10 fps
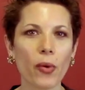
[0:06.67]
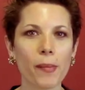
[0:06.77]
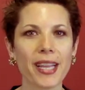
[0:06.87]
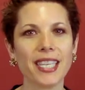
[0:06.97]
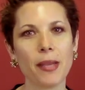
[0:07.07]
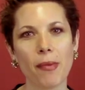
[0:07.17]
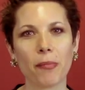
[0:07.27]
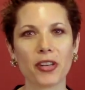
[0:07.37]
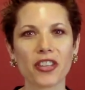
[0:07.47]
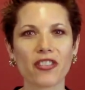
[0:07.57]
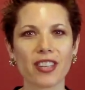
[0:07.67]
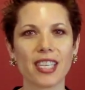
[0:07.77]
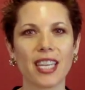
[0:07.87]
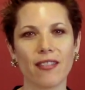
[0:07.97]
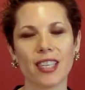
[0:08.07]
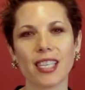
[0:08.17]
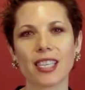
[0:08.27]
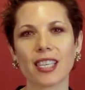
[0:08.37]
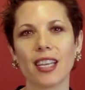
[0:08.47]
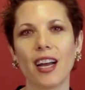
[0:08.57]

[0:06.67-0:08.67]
one of my team members, Chris Davis,